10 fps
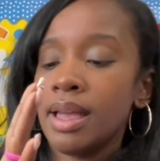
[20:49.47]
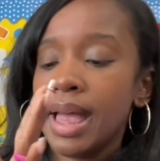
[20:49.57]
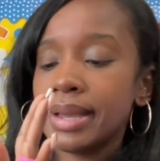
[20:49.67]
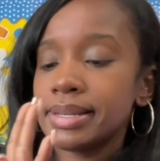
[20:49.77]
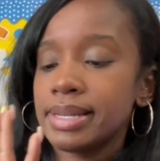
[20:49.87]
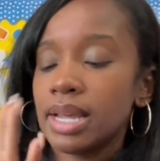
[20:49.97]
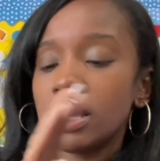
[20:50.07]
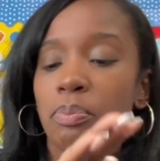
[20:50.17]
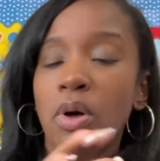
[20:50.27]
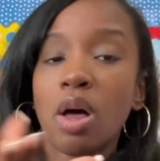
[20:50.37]
I can take
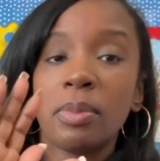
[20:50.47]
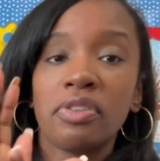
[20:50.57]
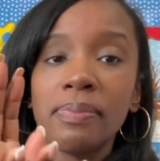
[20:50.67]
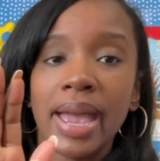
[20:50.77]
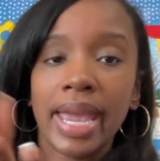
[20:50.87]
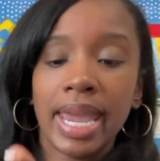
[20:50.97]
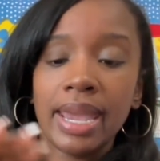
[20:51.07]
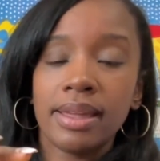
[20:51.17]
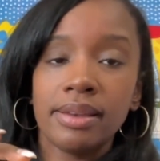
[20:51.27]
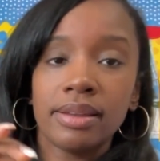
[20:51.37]
the palm of my
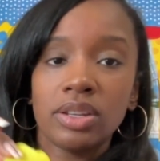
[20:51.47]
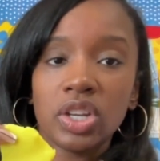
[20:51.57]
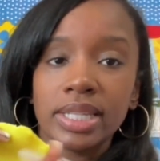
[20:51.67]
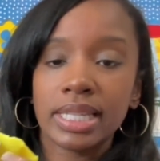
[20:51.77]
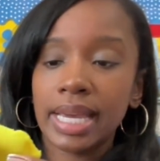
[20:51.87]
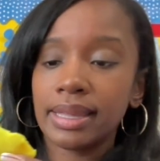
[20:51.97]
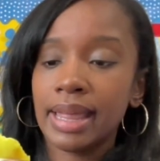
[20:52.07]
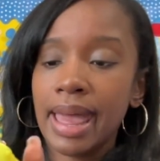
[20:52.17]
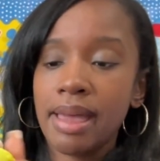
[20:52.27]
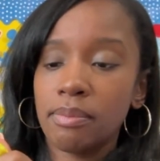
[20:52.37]
hand, just like
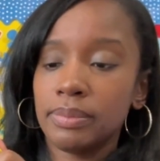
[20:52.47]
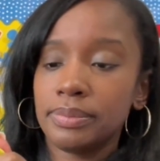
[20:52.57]
that.